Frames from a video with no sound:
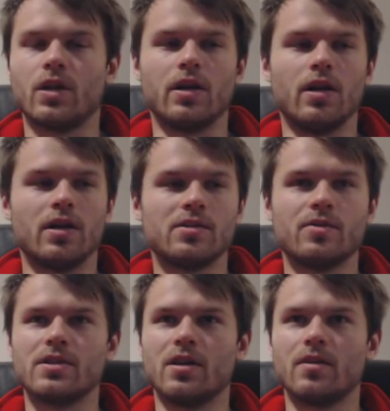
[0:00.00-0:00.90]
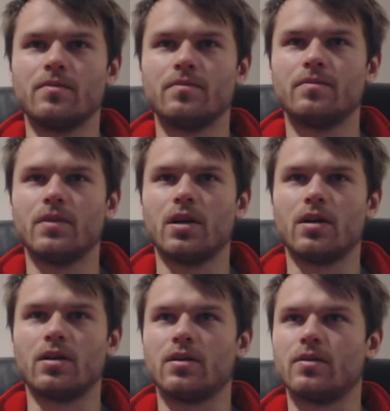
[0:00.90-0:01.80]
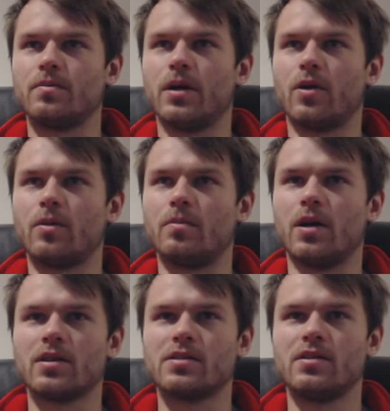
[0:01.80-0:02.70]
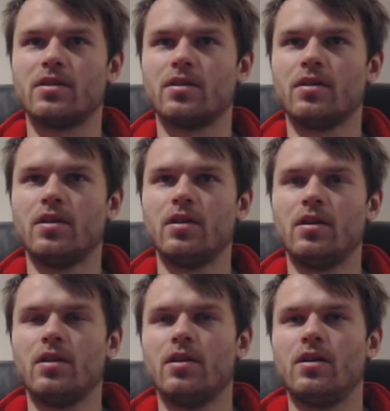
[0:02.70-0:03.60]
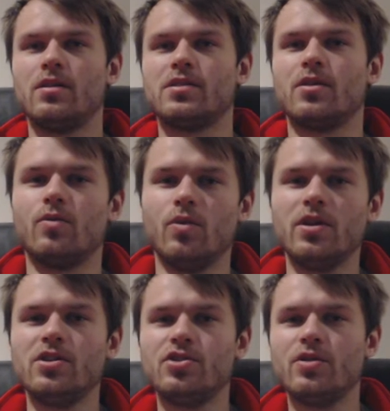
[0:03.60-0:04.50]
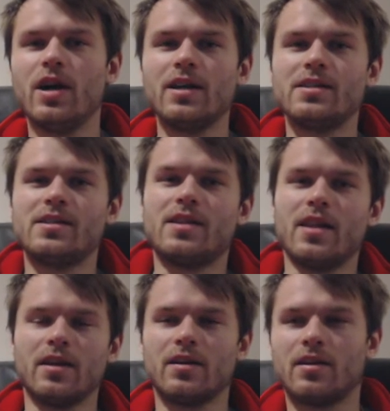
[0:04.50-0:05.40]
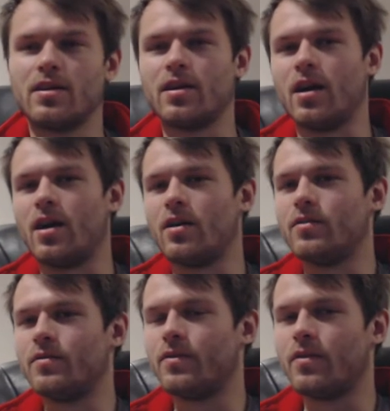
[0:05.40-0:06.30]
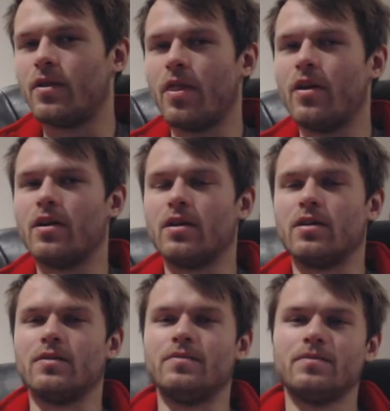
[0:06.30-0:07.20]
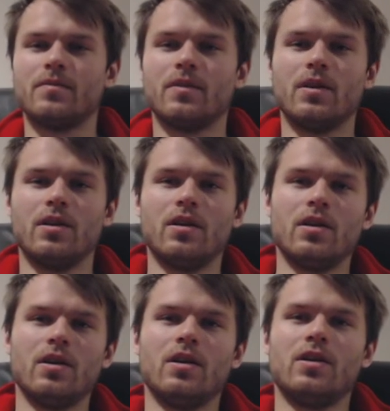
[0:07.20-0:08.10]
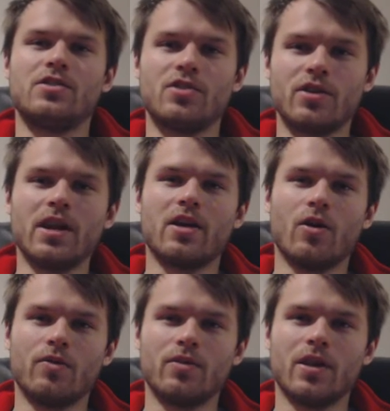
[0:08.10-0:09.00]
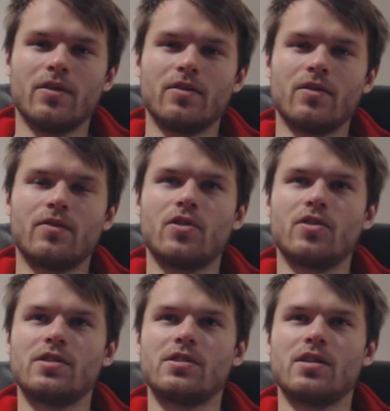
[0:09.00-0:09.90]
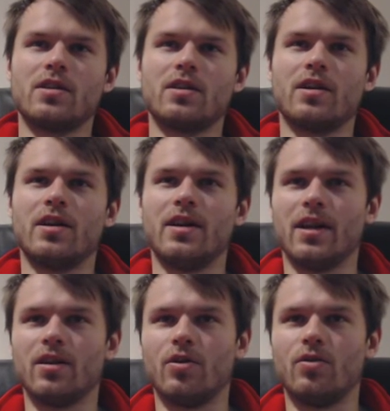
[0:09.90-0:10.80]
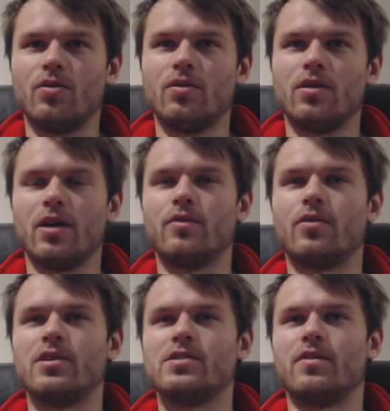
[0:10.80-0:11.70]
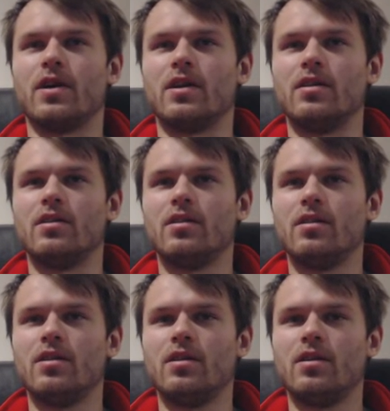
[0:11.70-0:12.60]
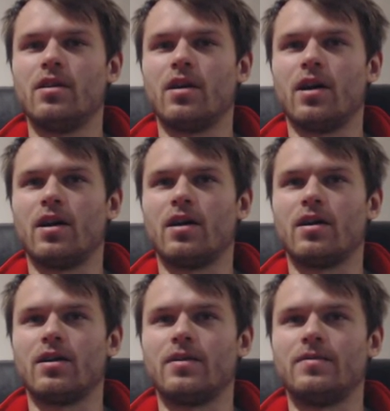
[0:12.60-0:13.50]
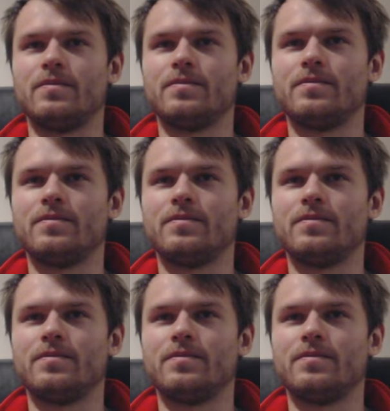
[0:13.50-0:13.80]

Hey guys, what's up? Power Up Boxing here. So, what did you guys think of the Sergey Kovalev versus Canelo Alvarez fight? Because